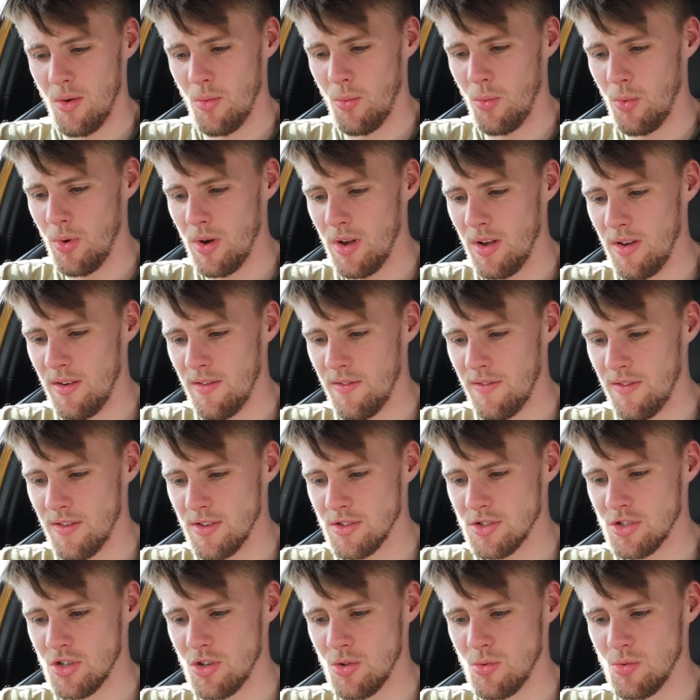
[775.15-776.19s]
with
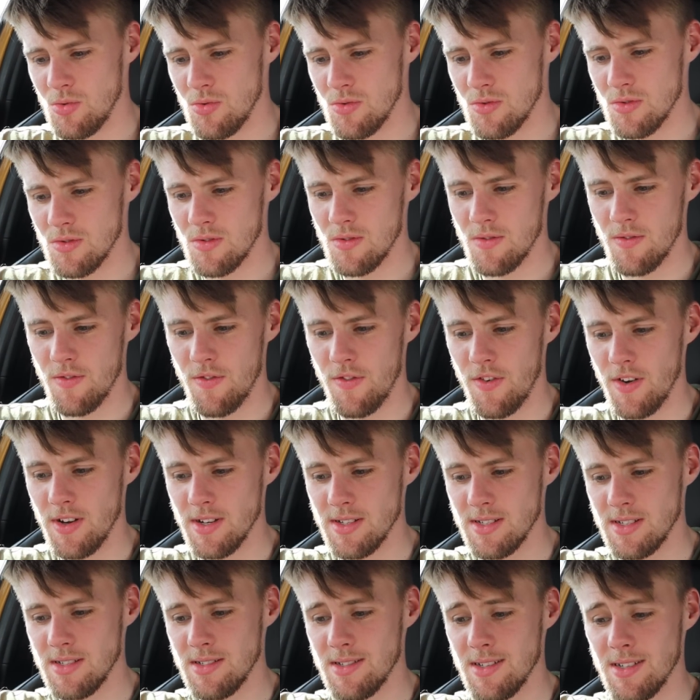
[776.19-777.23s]

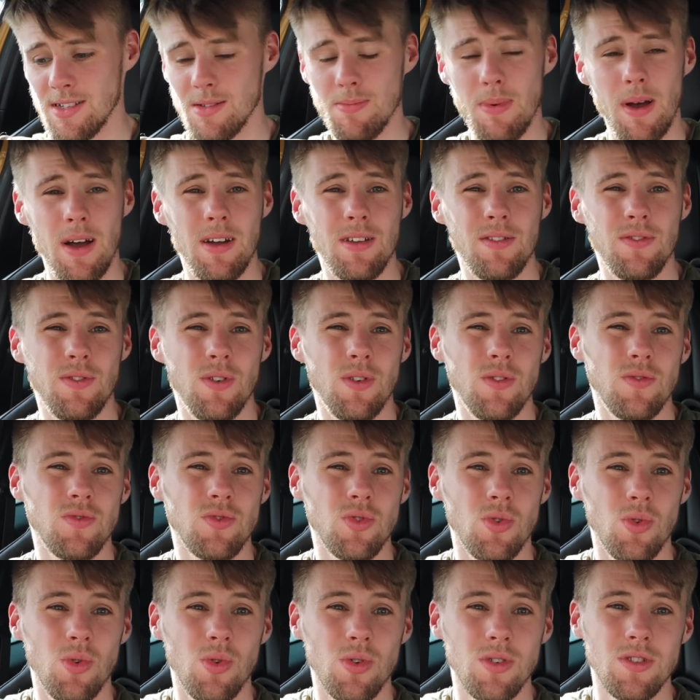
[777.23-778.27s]
236 pounds-foot of
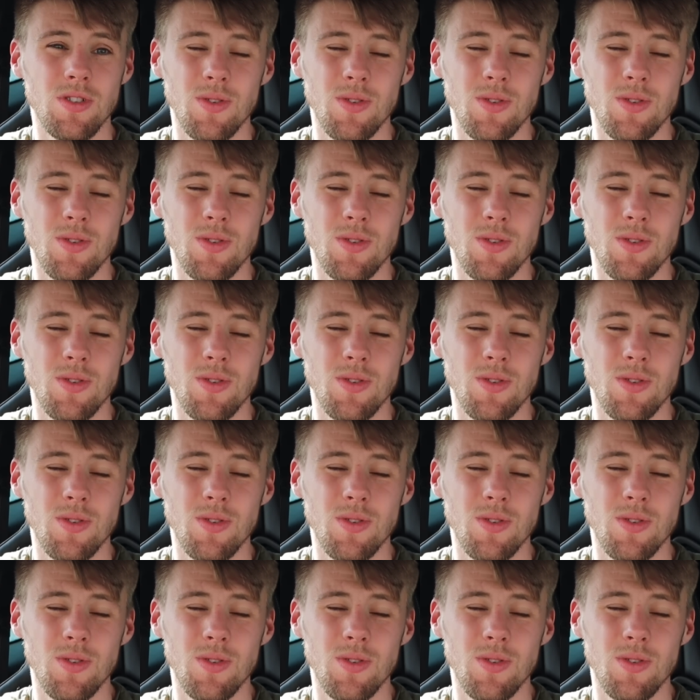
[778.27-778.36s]
torque,